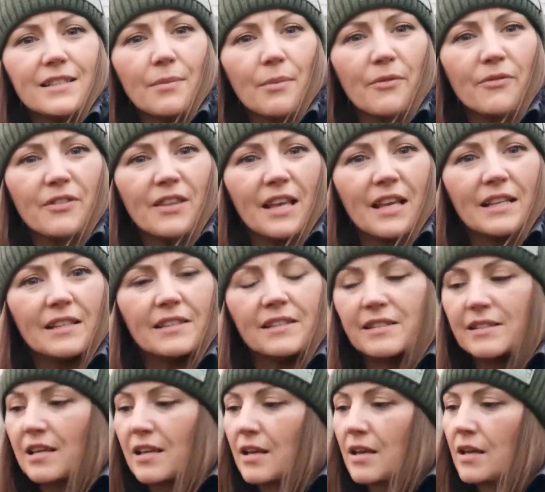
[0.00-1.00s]
some of
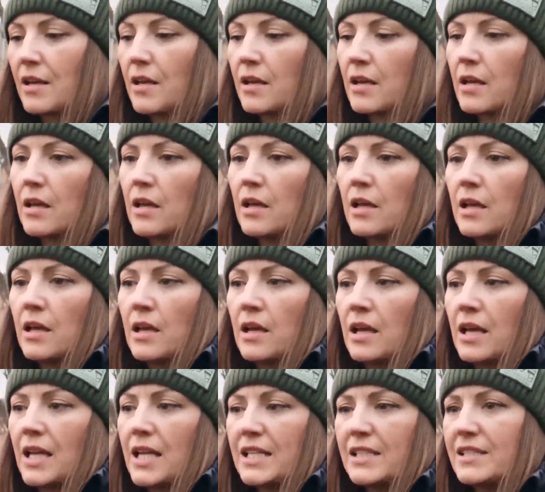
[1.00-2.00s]
this.
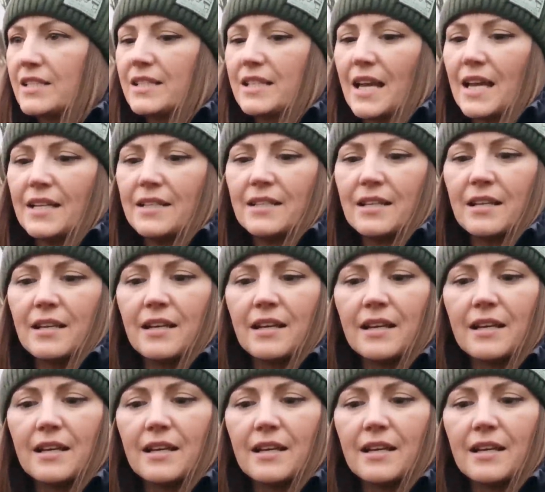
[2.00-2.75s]
It's dead.